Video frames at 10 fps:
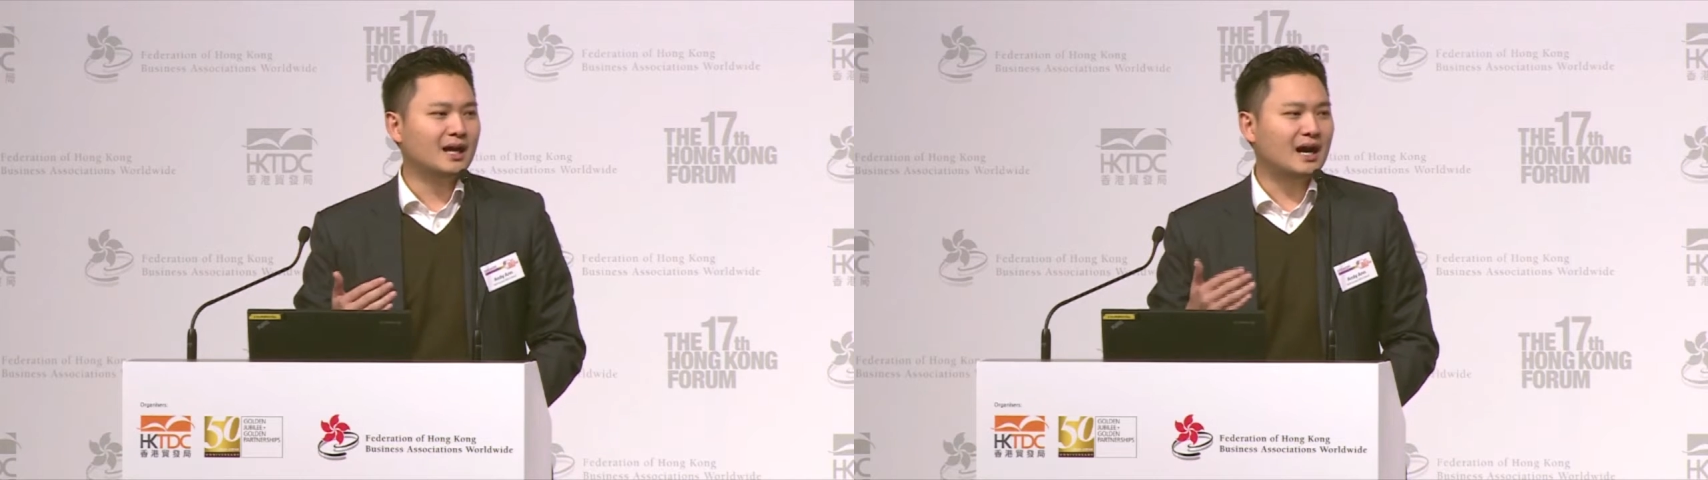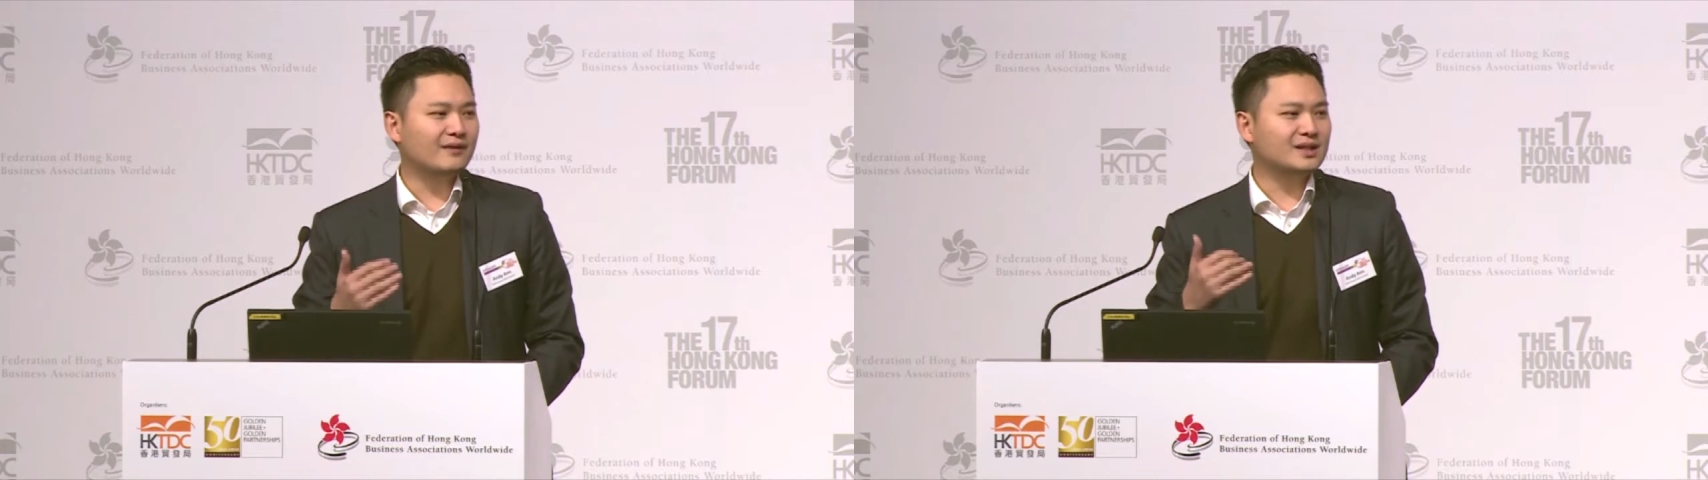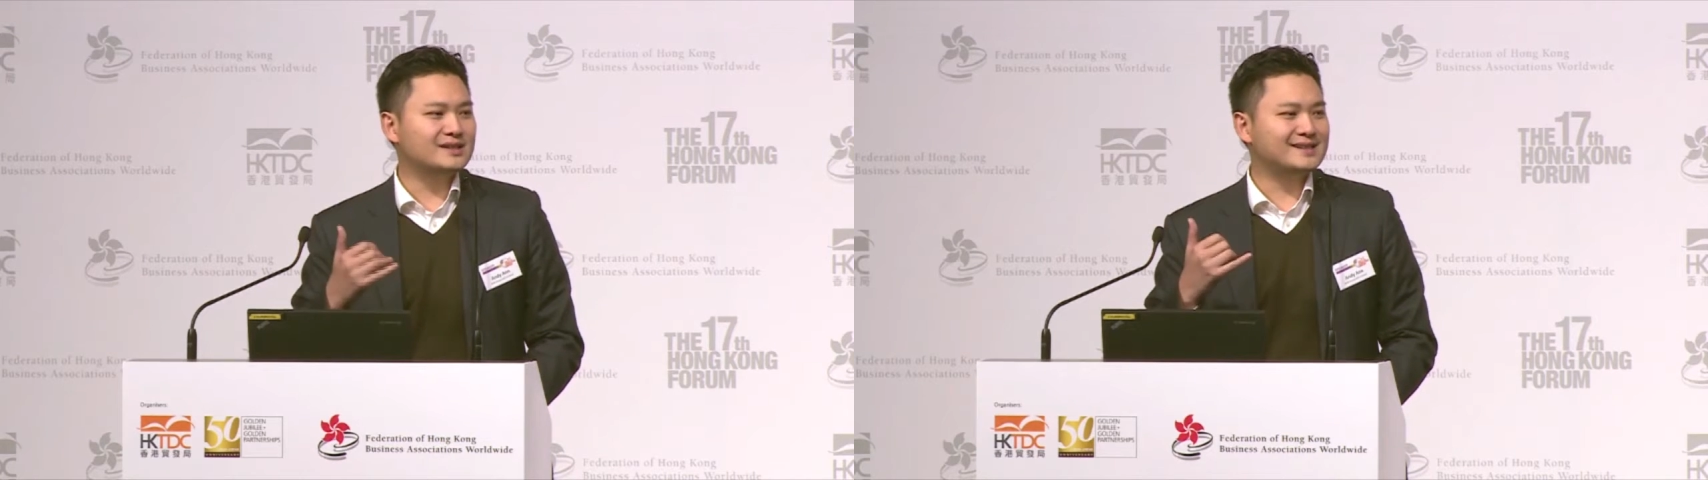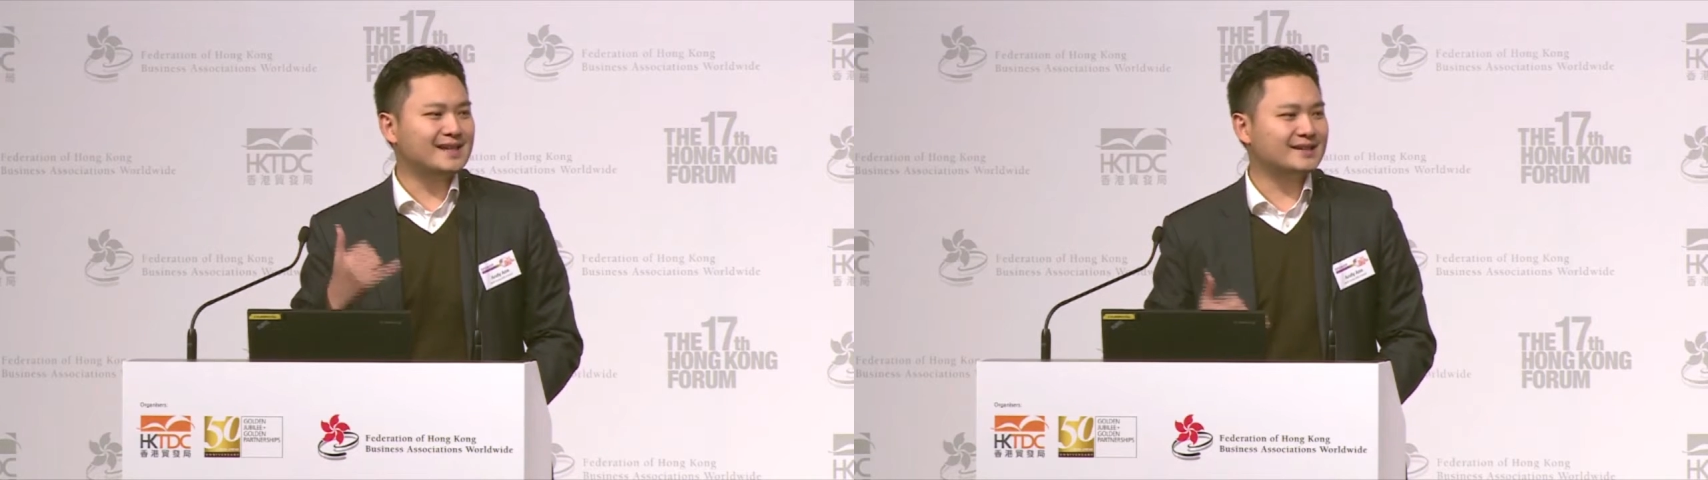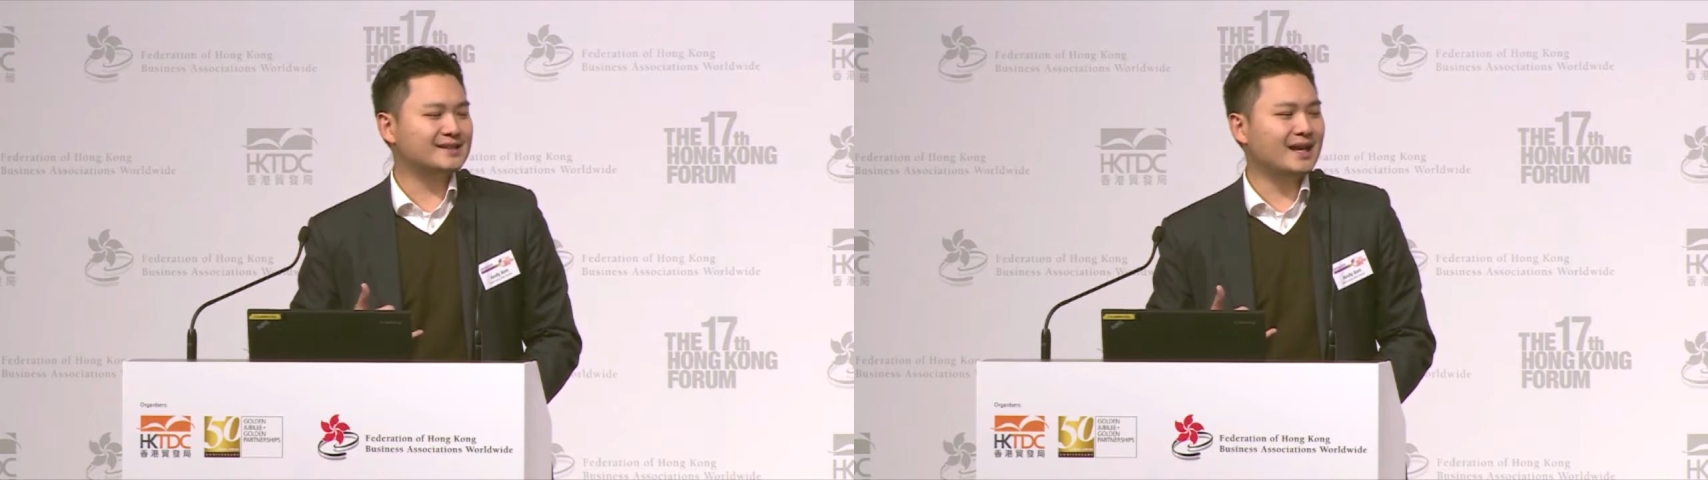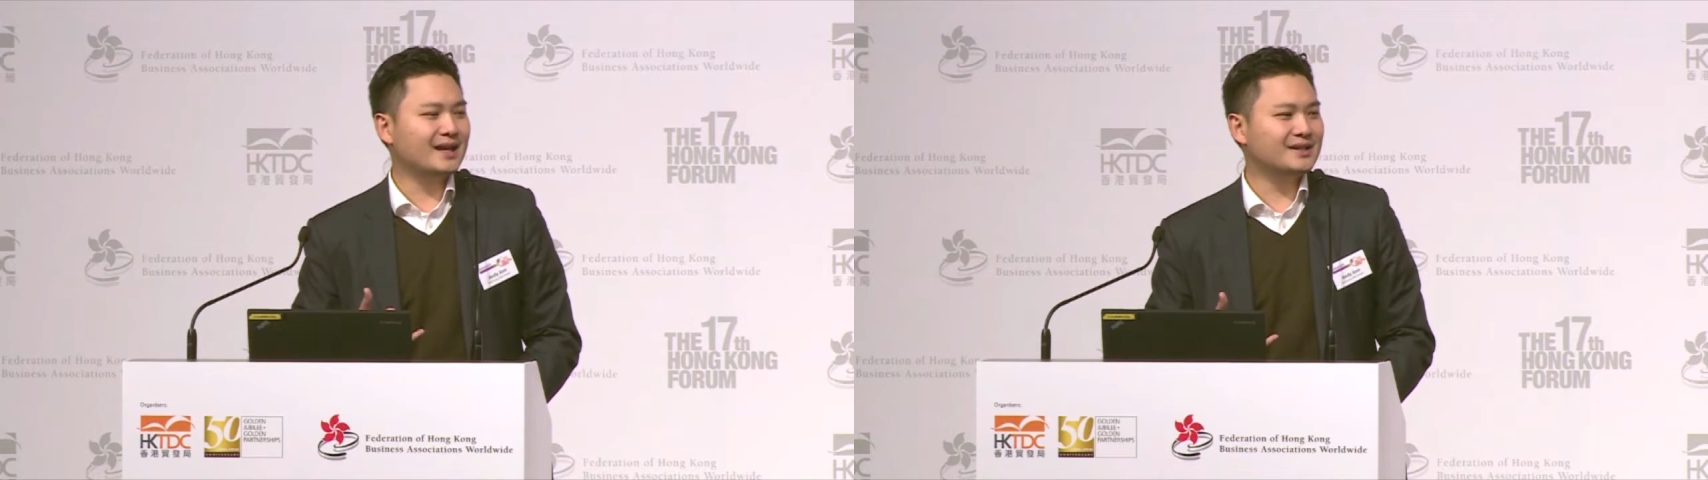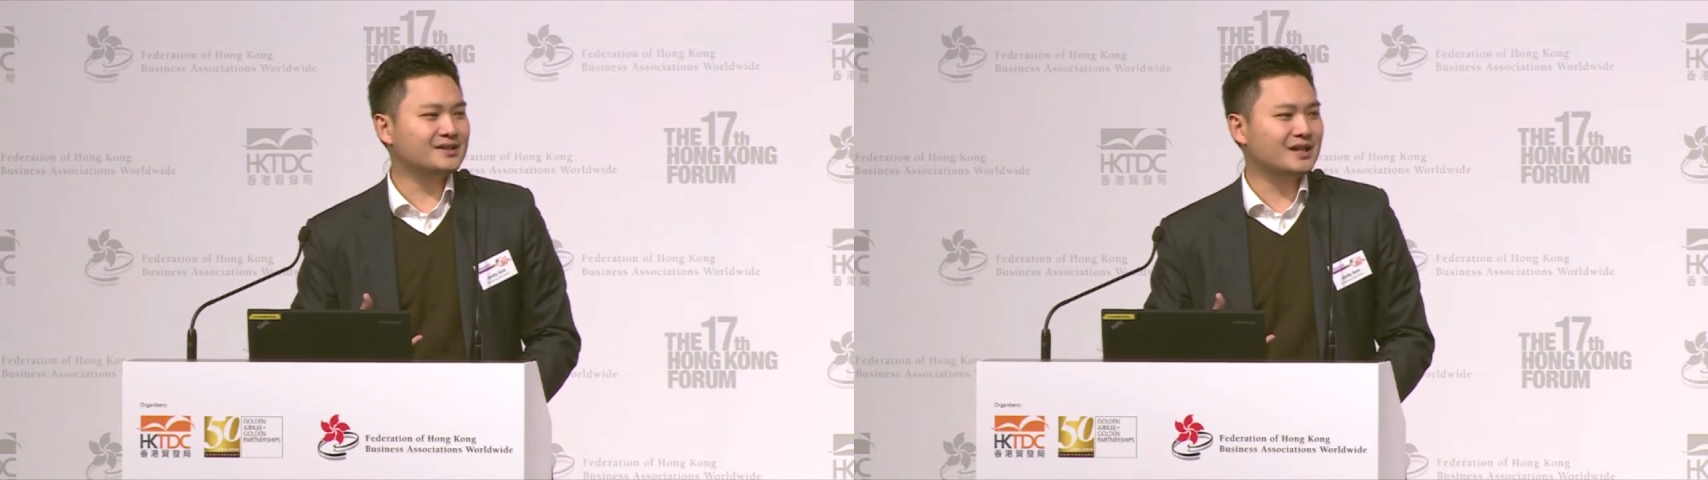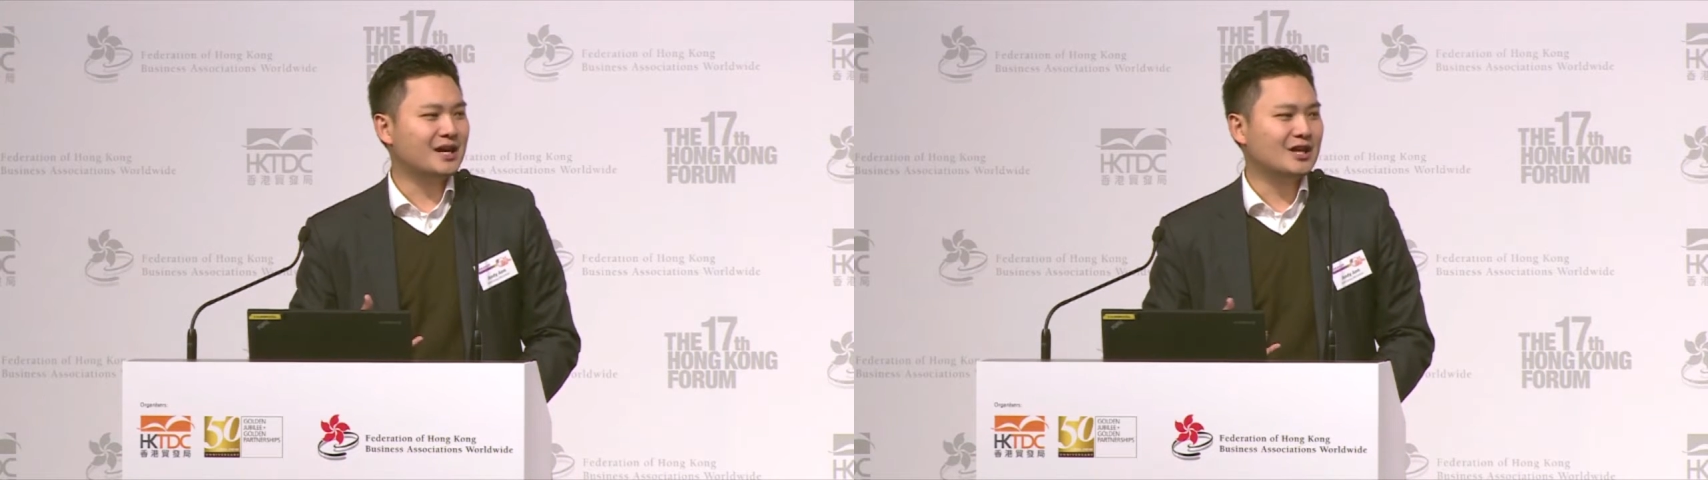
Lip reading: After 6 days,